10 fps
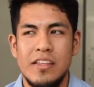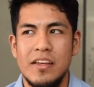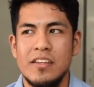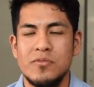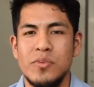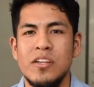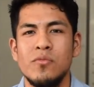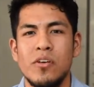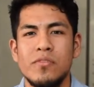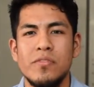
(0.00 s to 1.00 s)
That has really
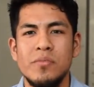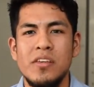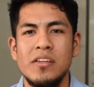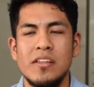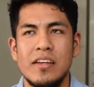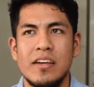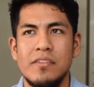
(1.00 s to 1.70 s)
worked for me. Like,